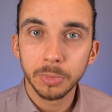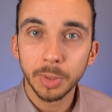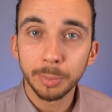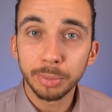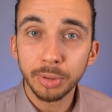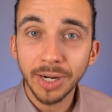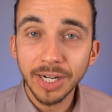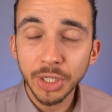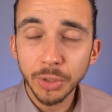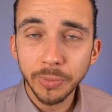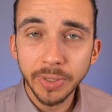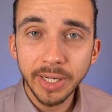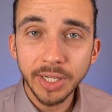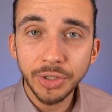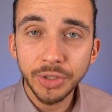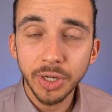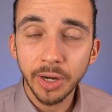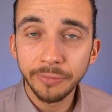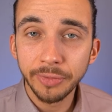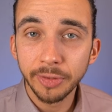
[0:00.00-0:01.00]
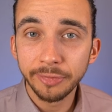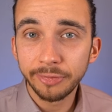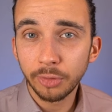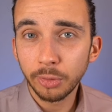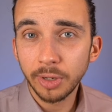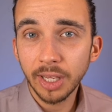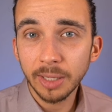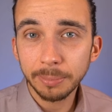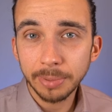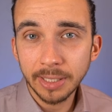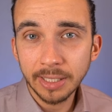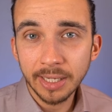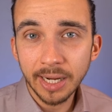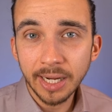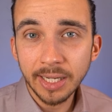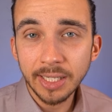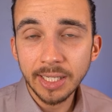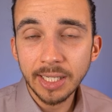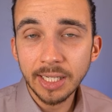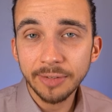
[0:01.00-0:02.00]
The price range of the Phonak
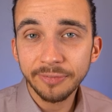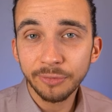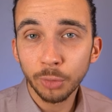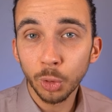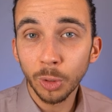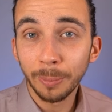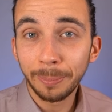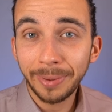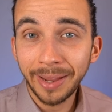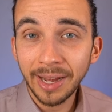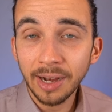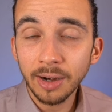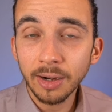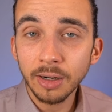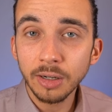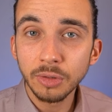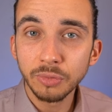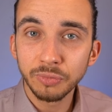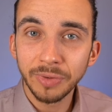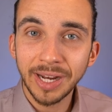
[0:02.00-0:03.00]
P90 for a pair